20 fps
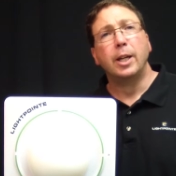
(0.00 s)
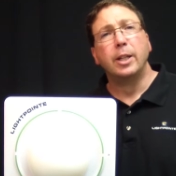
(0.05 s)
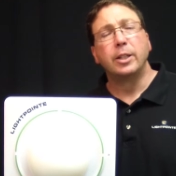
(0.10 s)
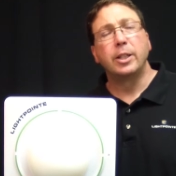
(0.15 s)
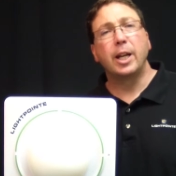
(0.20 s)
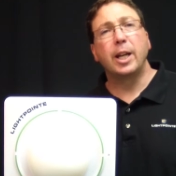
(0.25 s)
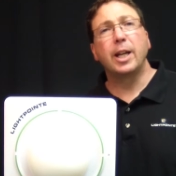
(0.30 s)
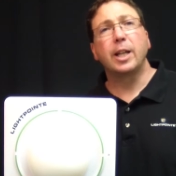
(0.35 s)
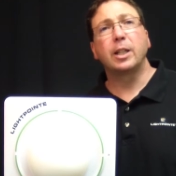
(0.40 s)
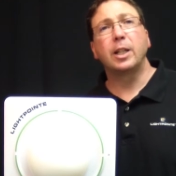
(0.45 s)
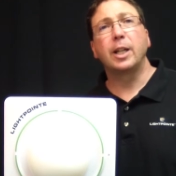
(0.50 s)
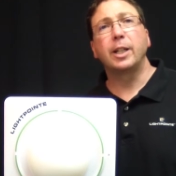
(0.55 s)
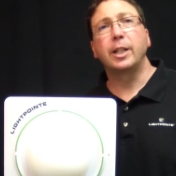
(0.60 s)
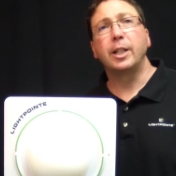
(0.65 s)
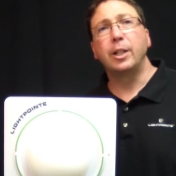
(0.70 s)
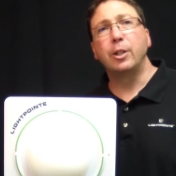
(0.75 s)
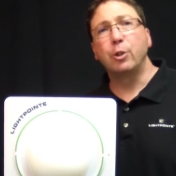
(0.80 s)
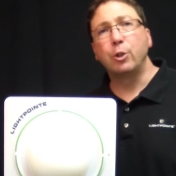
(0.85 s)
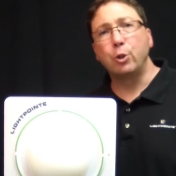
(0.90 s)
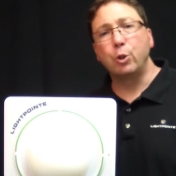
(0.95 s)
Today I'd like
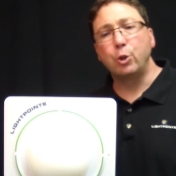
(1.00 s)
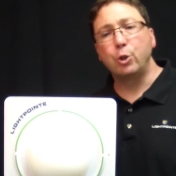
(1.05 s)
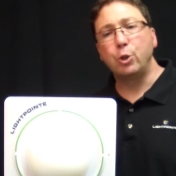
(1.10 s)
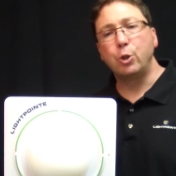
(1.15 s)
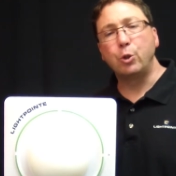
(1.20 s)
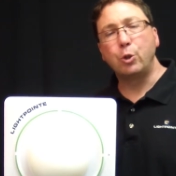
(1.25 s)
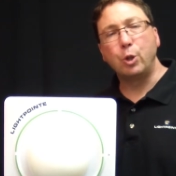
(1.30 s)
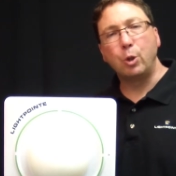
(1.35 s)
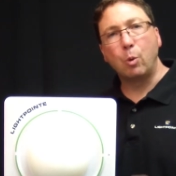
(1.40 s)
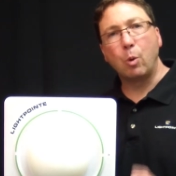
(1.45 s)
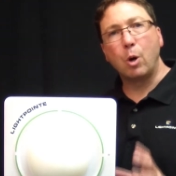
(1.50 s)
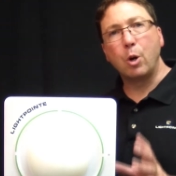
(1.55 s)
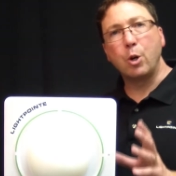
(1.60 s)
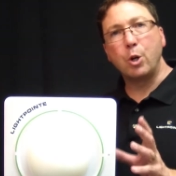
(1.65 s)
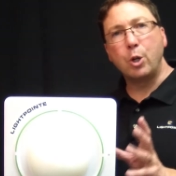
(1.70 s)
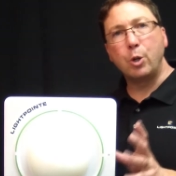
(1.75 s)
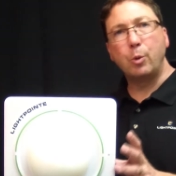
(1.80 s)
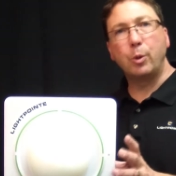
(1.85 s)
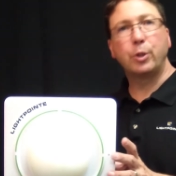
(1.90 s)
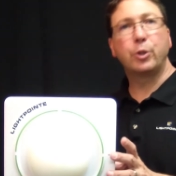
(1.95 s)
to introduce you to our
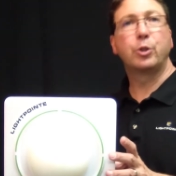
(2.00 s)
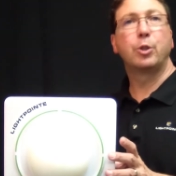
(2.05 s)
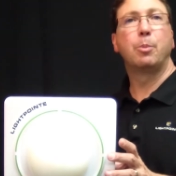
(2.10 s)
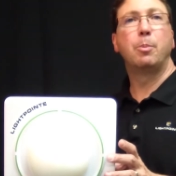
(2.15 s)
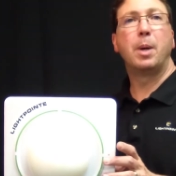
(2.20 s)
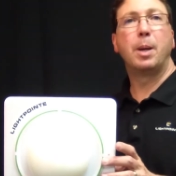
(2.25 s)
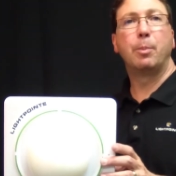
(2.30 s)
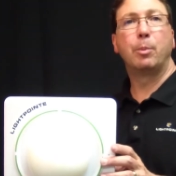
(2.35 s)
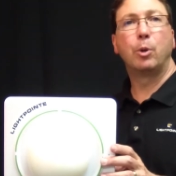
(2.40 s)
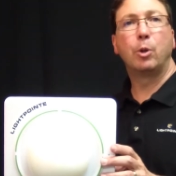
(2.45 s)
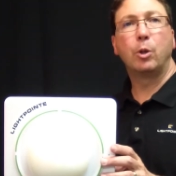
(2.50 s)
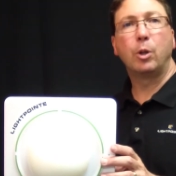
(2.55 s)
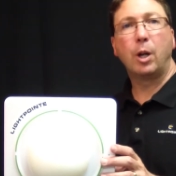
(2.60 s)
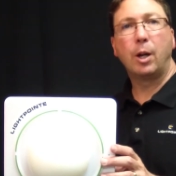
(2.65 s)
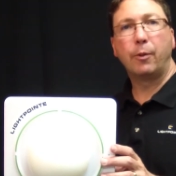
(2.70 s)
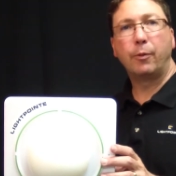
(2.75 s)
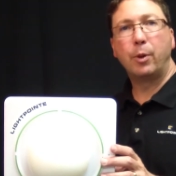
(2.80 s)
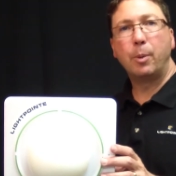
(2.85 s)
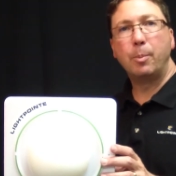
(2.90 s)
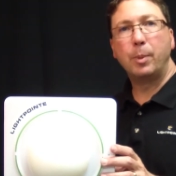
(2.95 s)
newest member
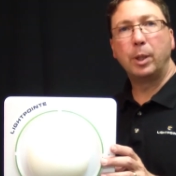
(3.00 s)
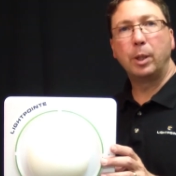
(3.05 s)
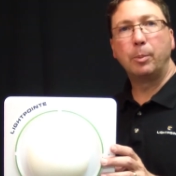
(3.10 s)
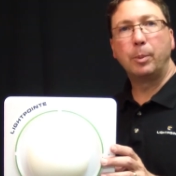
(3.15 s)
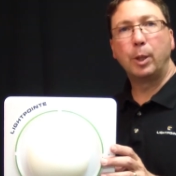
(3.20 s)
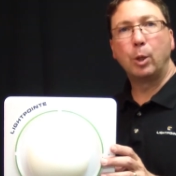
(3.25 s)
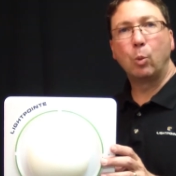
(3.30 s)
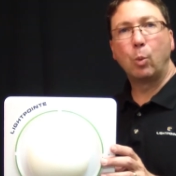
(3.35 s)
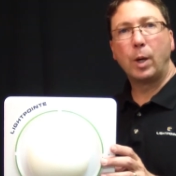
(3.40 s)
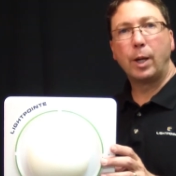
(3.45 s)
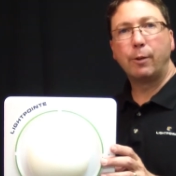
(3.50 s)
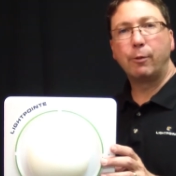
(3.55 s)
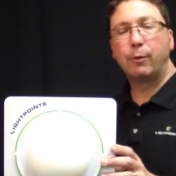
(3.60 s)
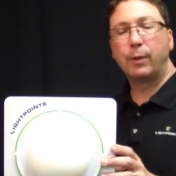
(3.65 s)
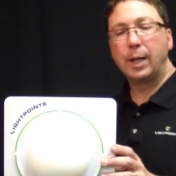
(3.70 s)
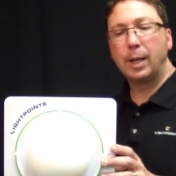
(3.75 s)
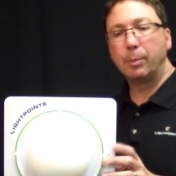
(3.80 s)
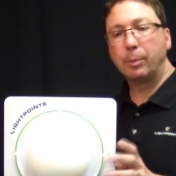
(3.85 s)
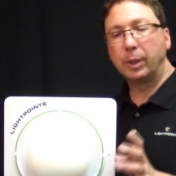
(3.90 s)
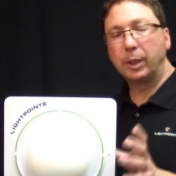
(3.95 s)
of the millimeter wave
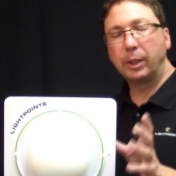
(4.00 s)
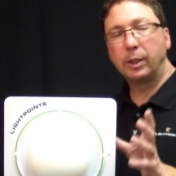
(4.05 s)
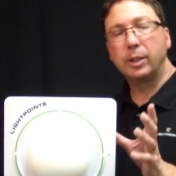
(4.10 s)
family.